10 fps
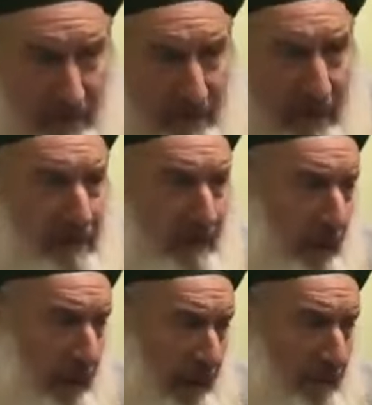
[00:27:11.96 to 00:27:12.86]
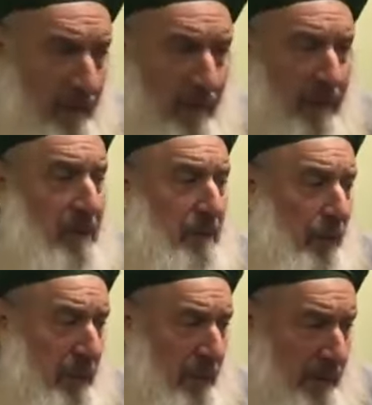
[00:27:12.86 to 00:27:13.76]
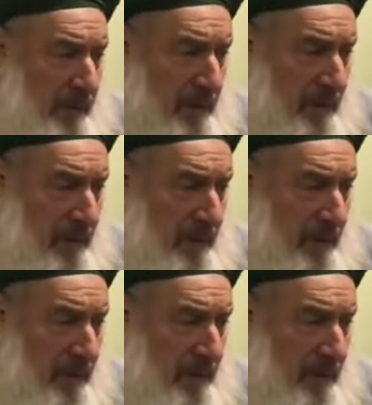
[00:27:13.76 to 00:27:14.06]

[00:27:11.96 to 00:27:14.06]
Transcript: save someone else, or else they pull you under.